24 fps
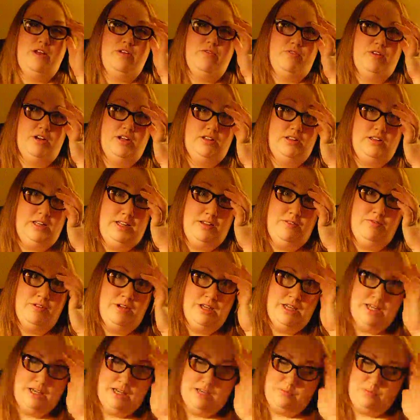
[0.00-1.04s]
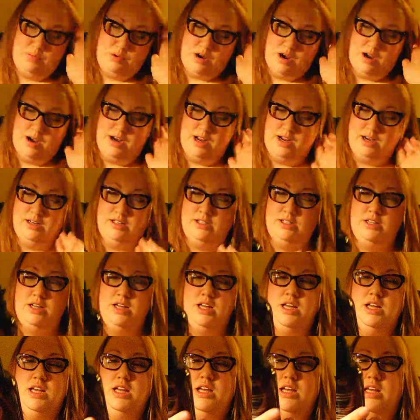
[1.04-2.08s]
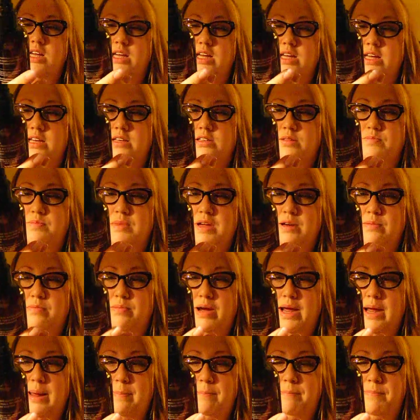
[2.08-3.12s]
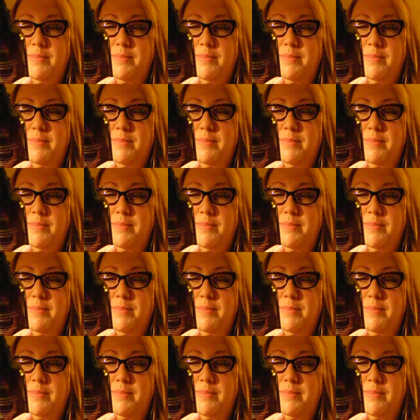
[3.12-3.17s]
favorite leave-in product is made by